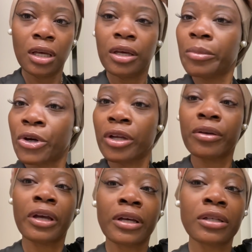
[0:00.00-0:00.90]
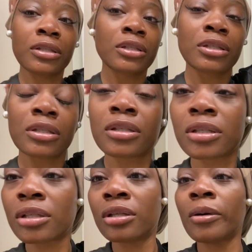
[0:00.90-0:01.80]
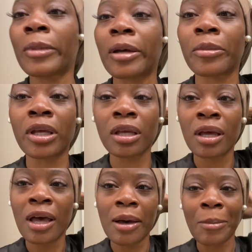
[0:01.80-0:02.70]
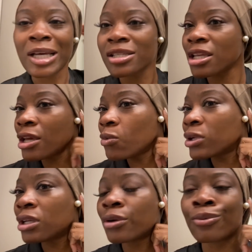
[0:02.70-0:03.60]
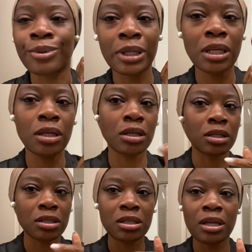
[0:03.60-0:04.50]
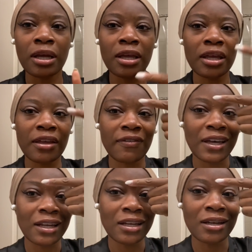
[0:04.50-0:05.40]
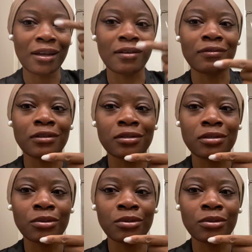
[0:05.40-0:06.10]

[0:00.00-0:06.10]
Good morning, you guys. Don't mind me. My skin would look really good today if I didn't have these